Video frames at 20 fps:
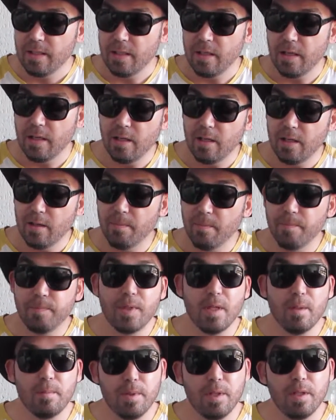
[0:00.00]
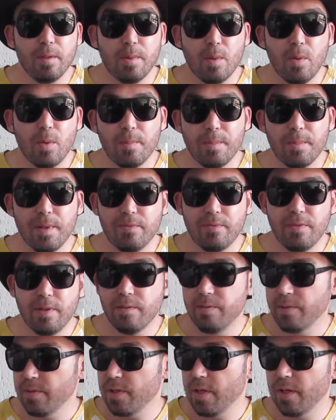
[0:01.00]
a beer by one of my
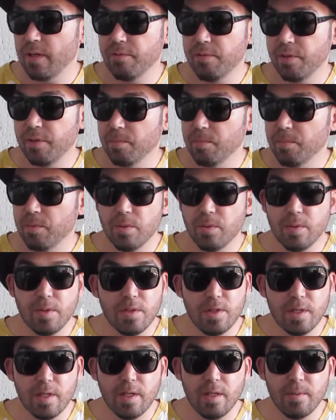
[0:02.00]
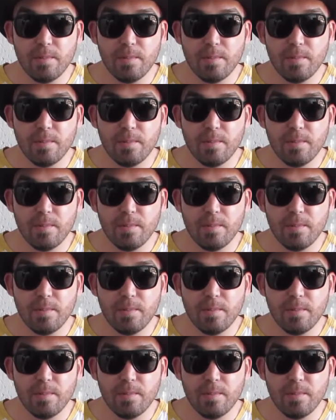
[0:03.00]
favorite South African brewers,